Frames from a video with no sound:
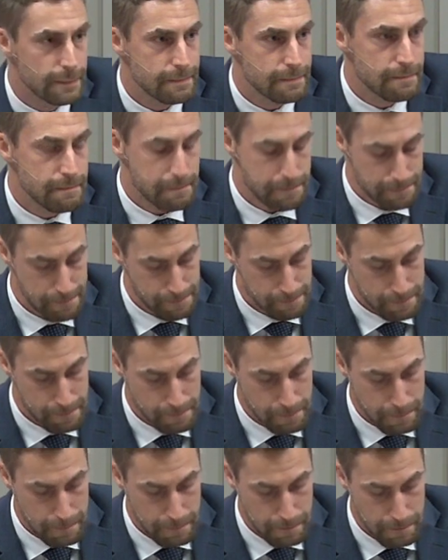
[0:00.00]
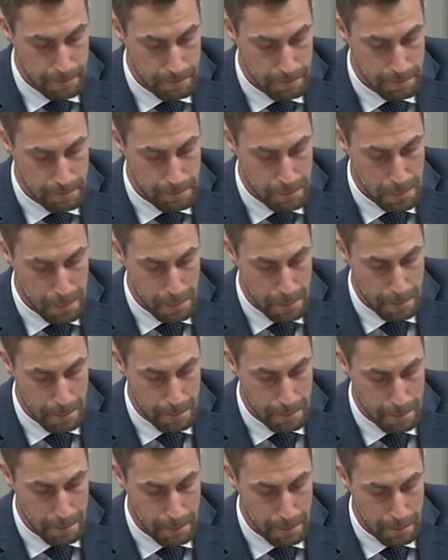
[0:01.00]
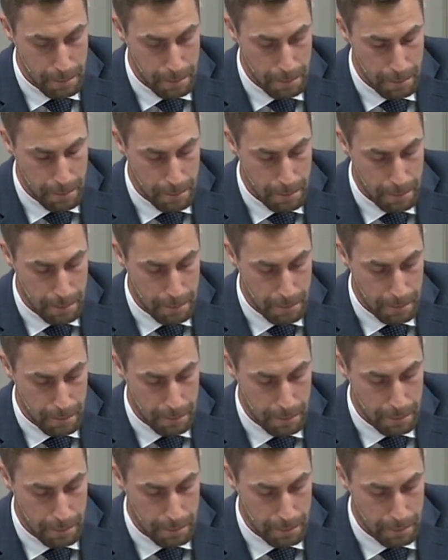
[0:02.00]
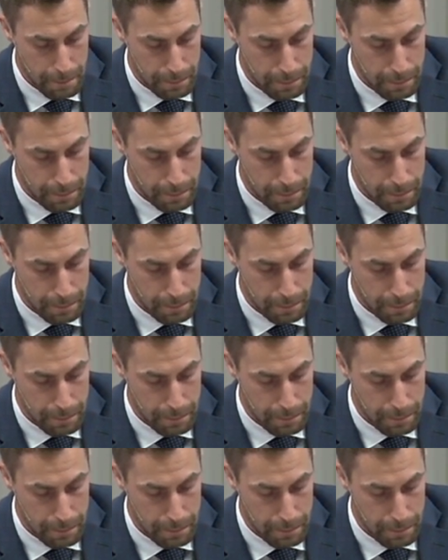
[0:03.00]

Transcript: Nobody speaks.